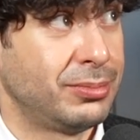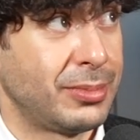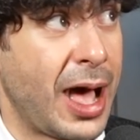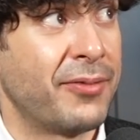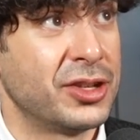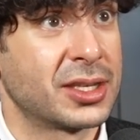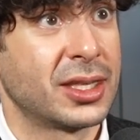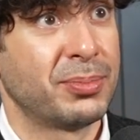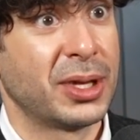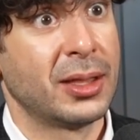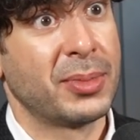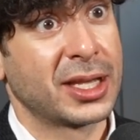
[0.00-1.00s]
obviously
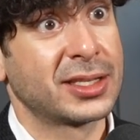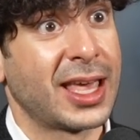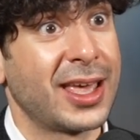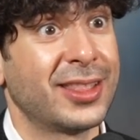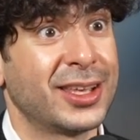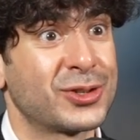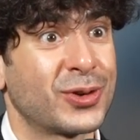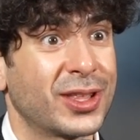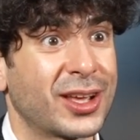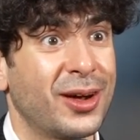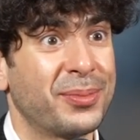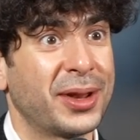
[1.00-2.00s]
being the biggest gate in the history of
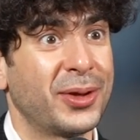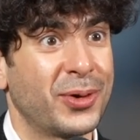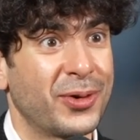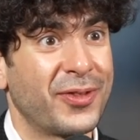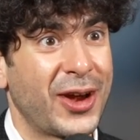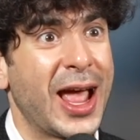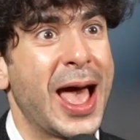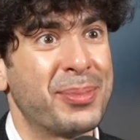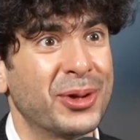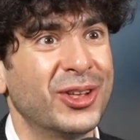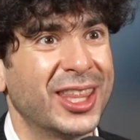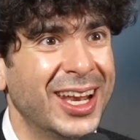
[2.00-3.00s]
the company, we were very
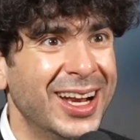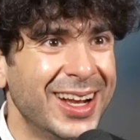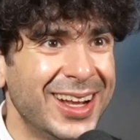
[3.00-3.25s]
happy with it.